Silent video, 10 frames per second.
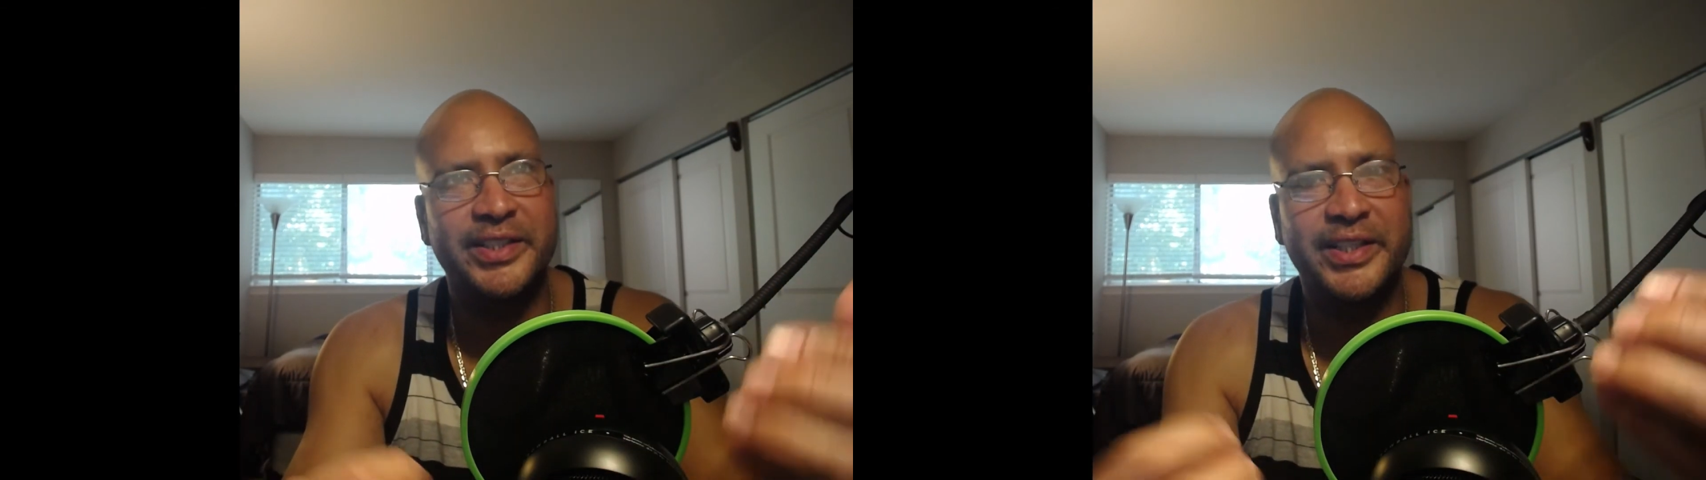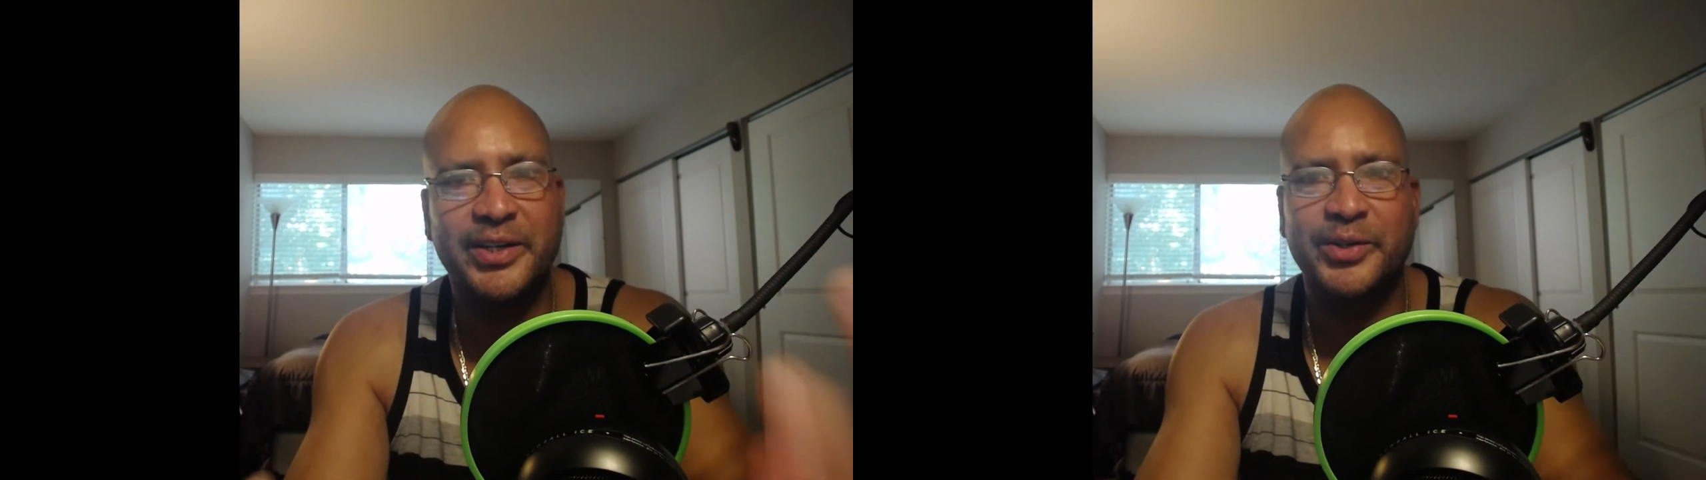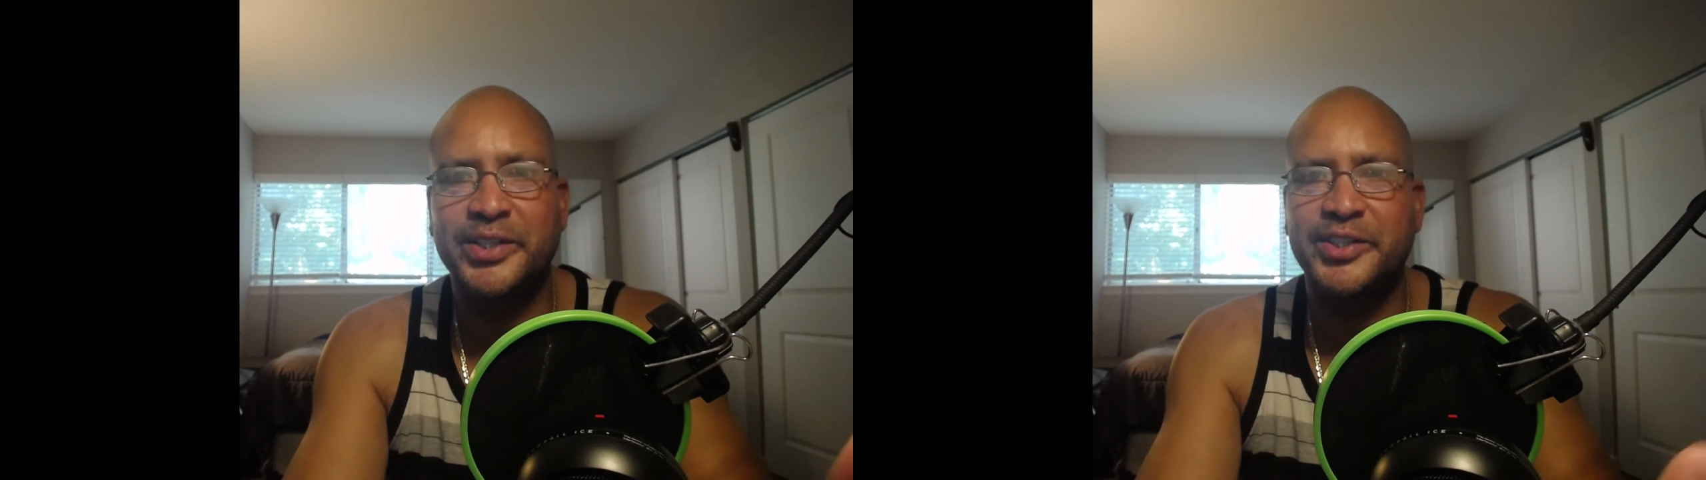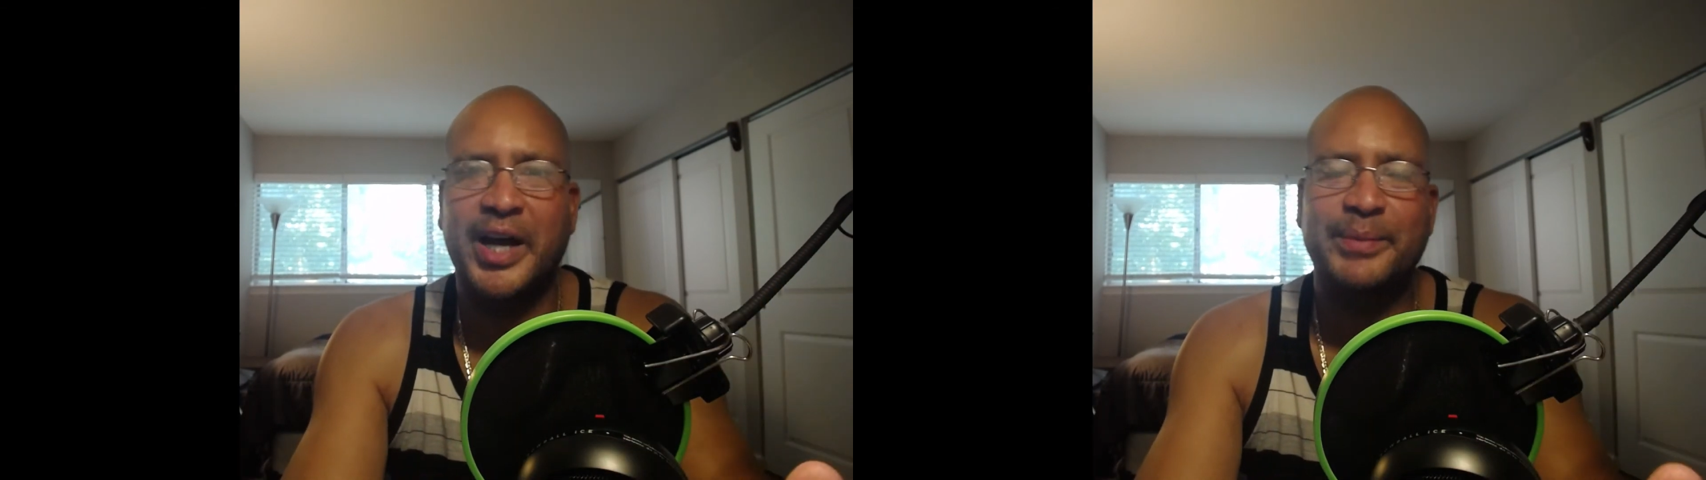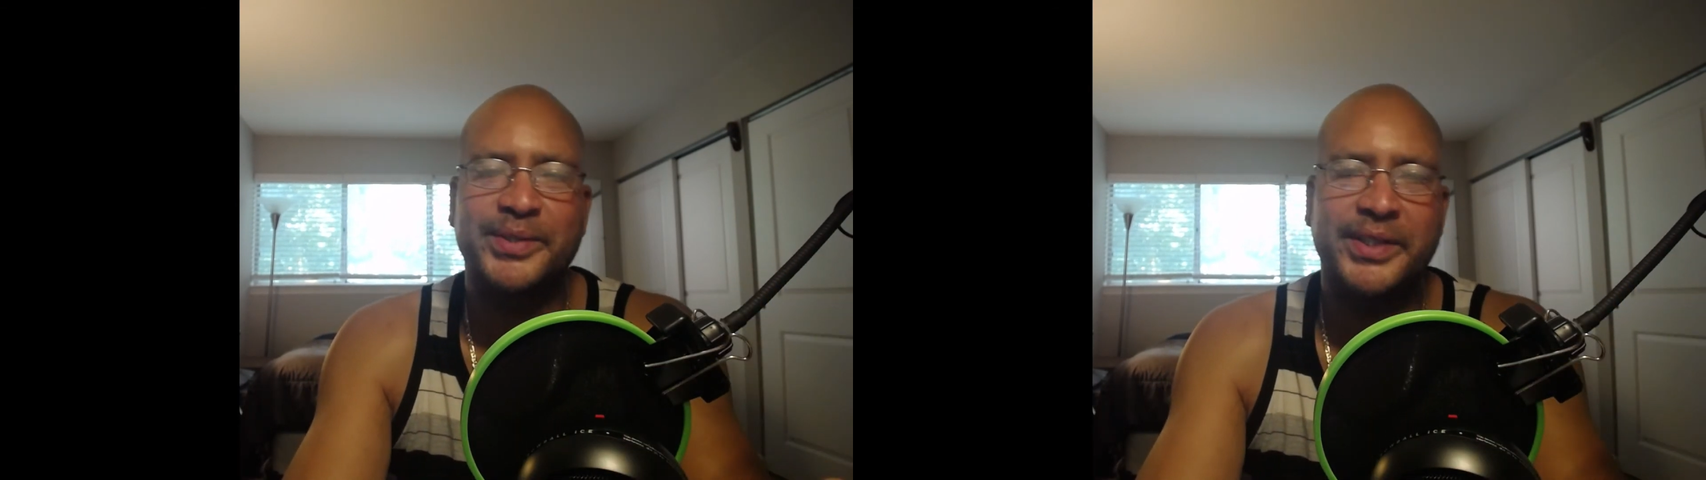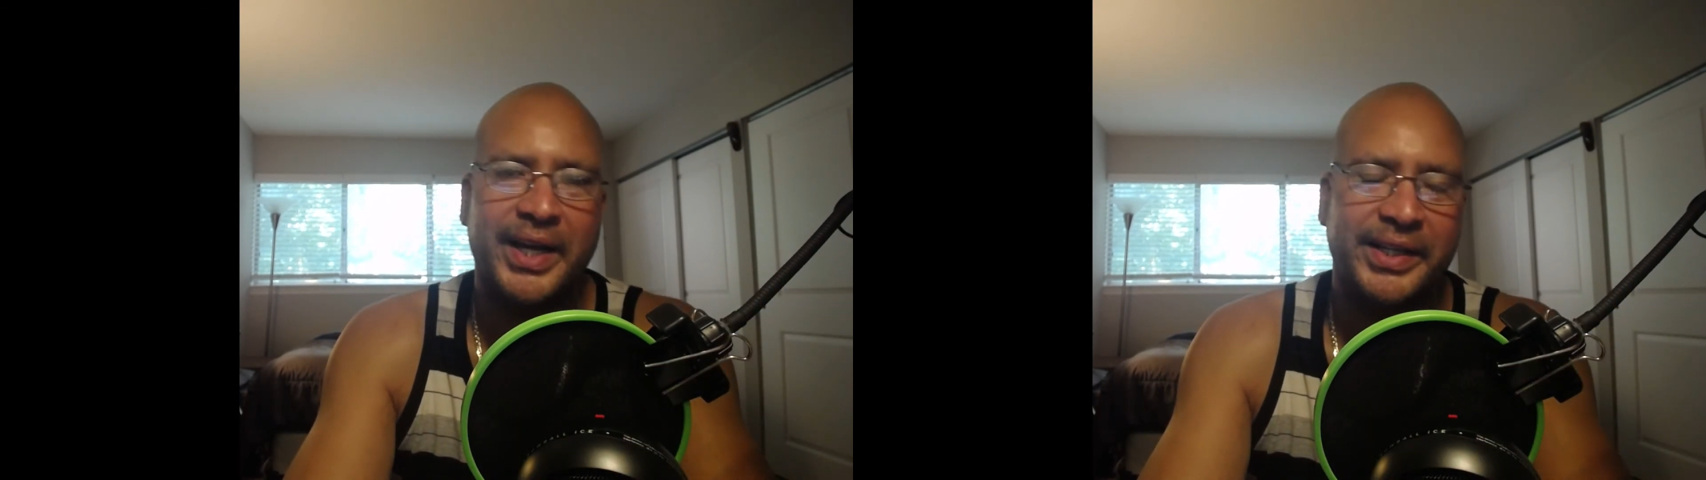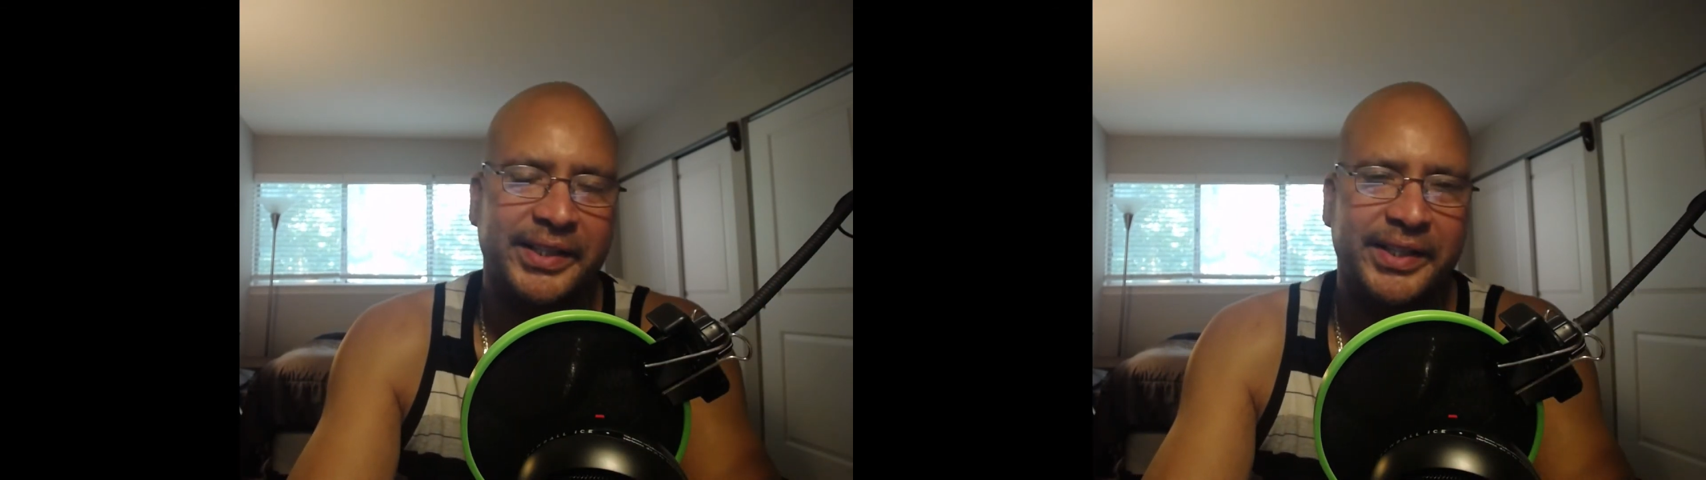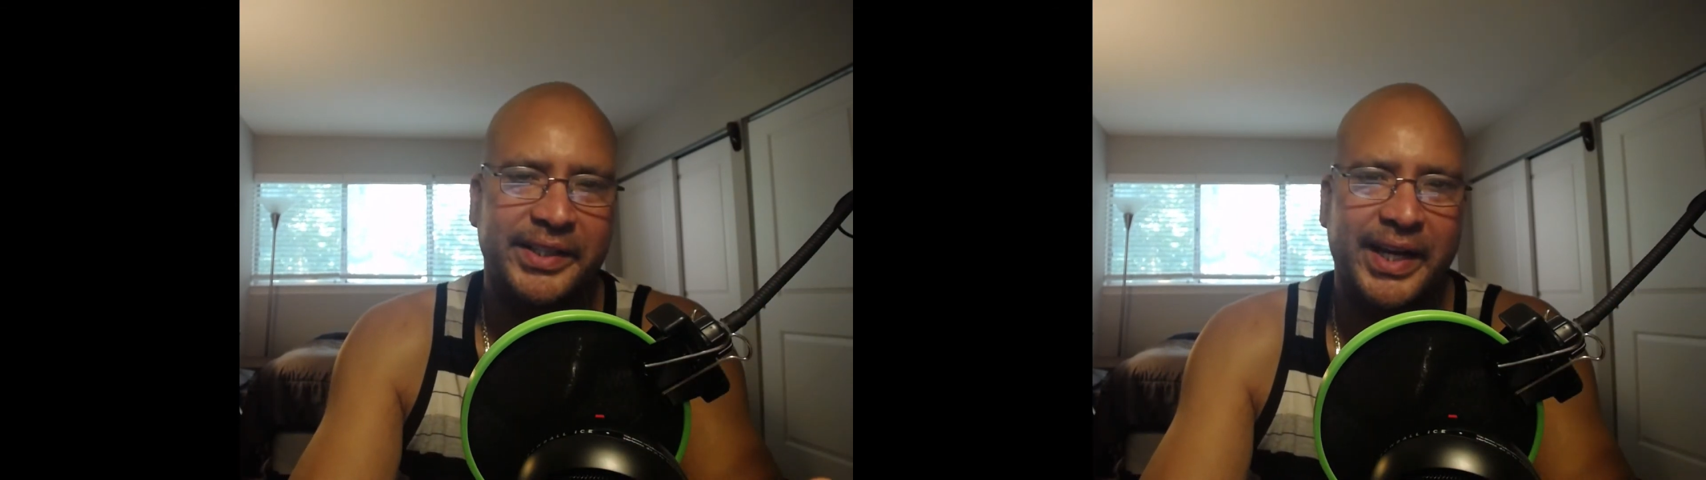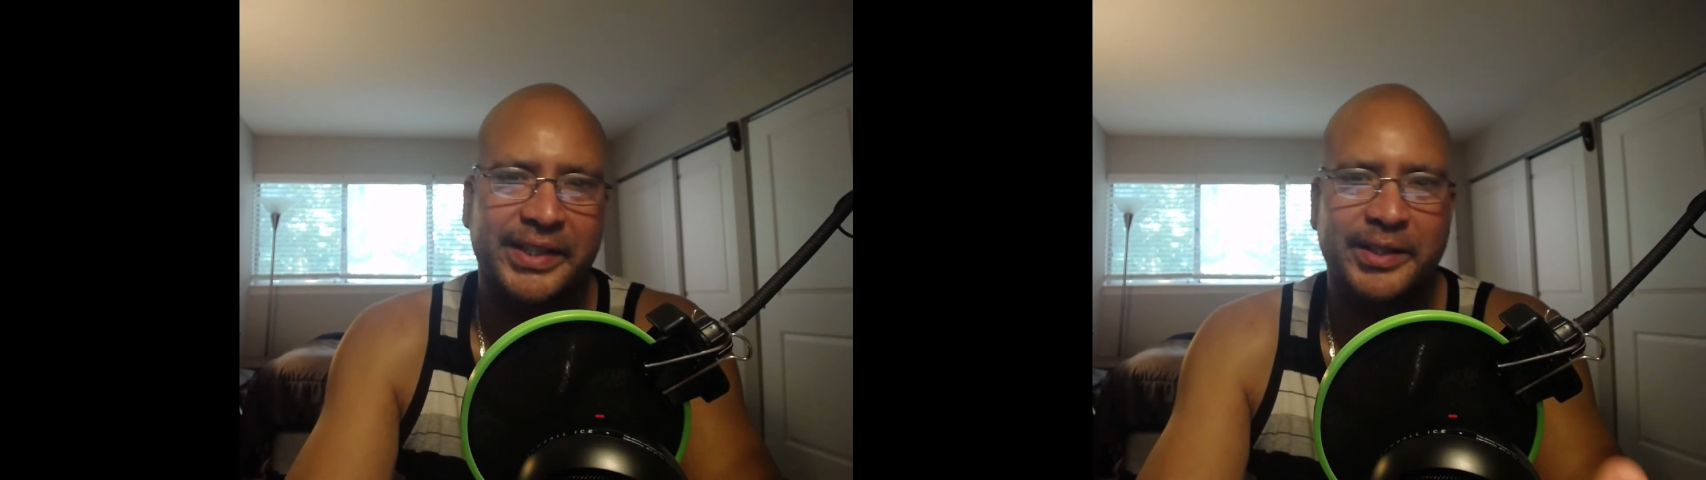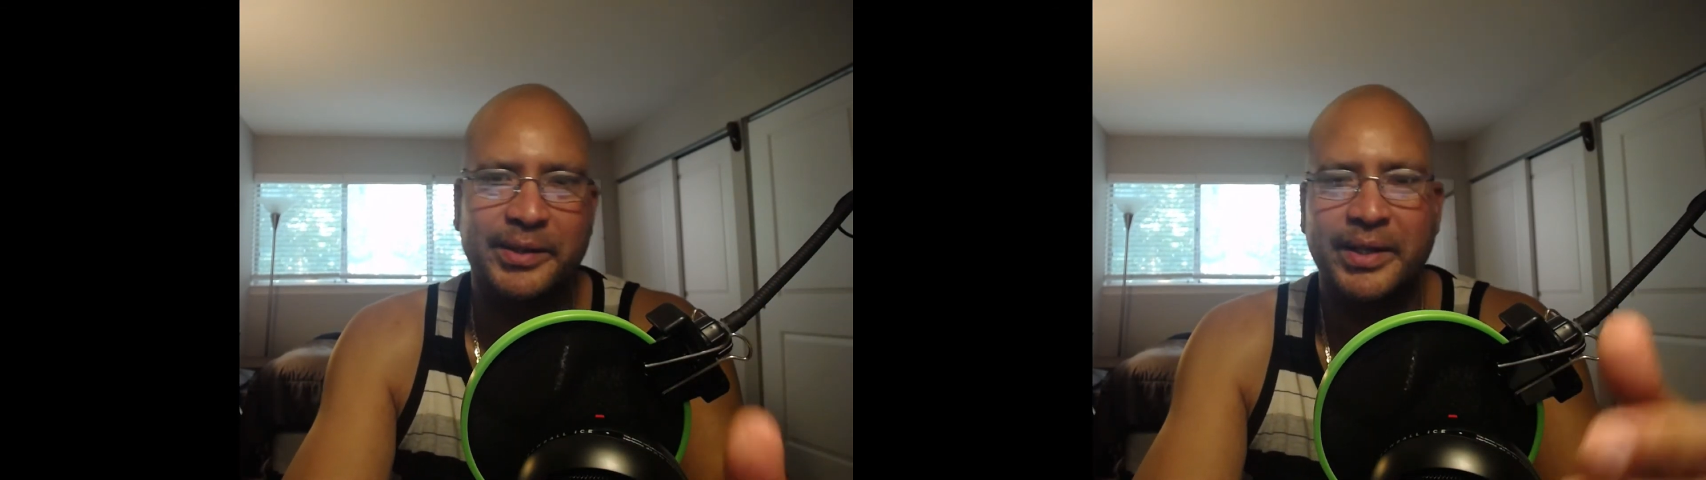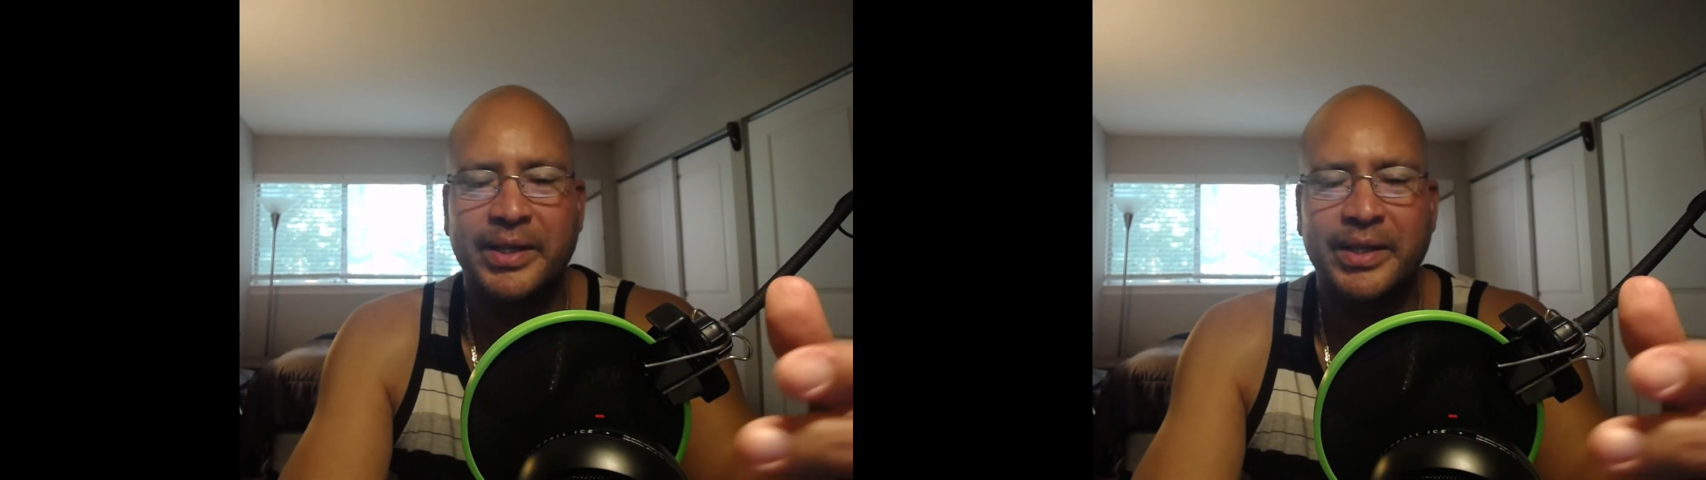you get on the job site, and you got the